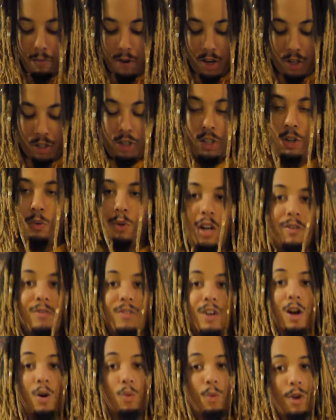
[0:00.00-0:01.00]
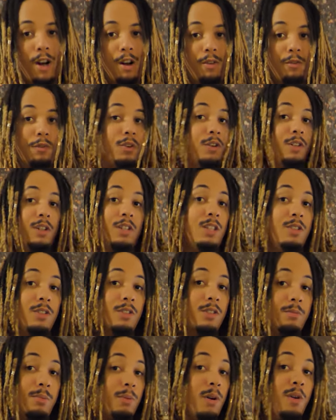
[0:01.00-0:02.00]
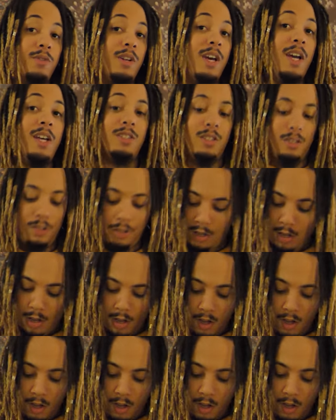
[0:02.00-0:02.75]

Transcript: to make sure whatever I wear for the either both days is